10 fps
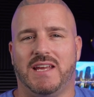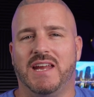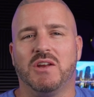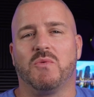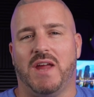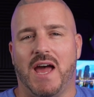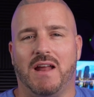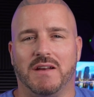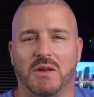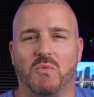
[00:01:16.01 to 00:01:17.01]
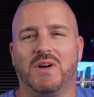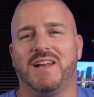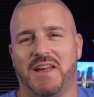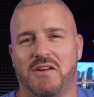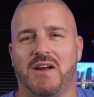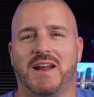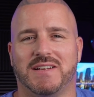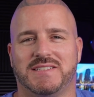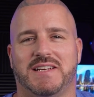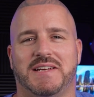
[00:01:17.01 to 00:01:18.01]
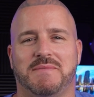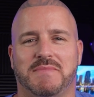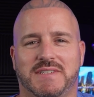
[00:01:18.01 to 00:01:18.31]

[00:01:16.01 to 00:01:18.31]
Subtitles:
into reality one layer at a time.